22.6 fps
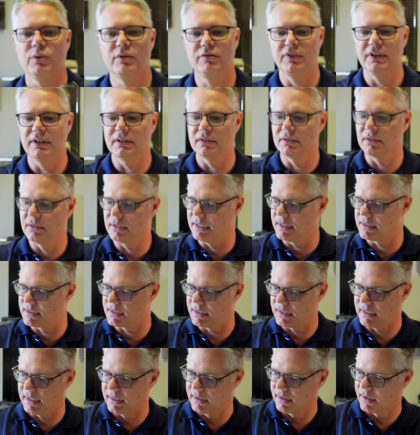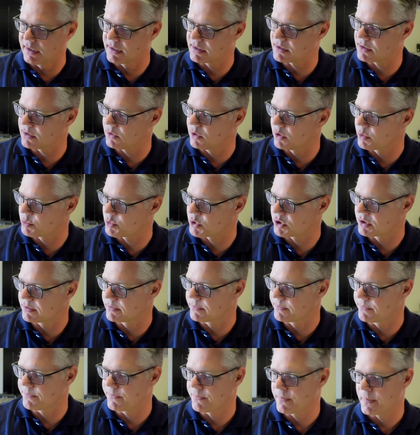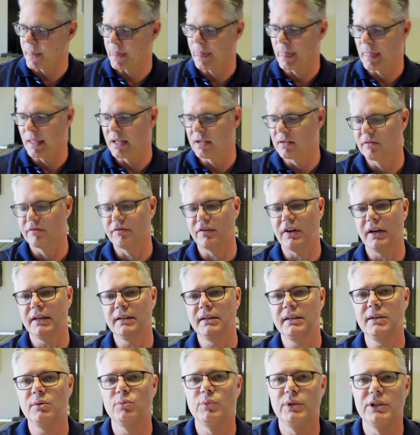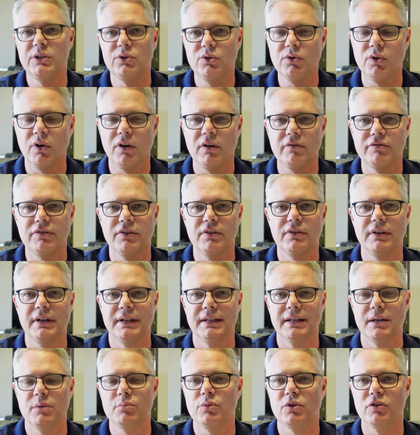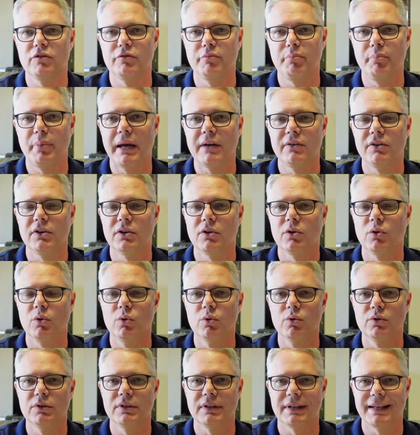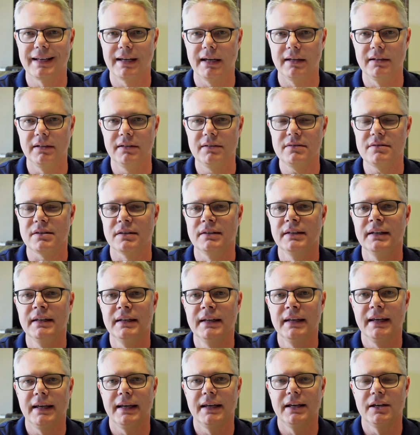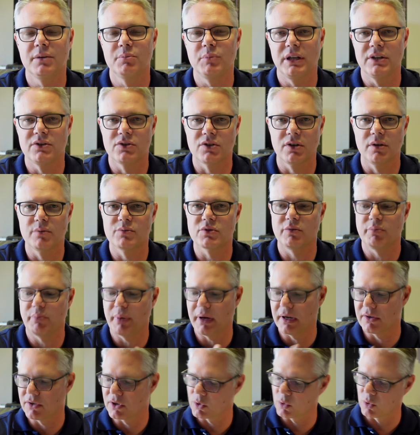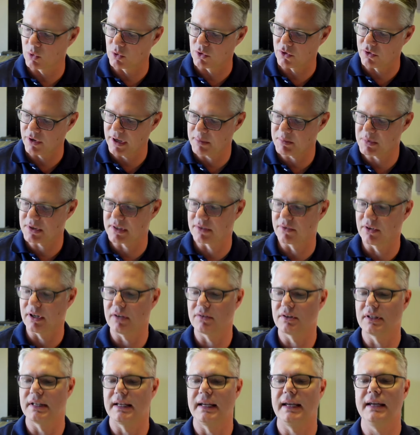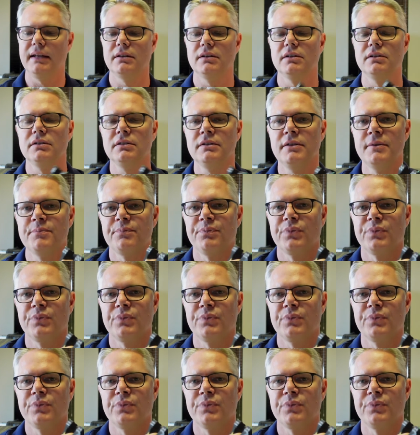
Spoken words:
feel is a nice option. Finally, we do offer a number of paracord colors. In terms of paracord wraps around the handle,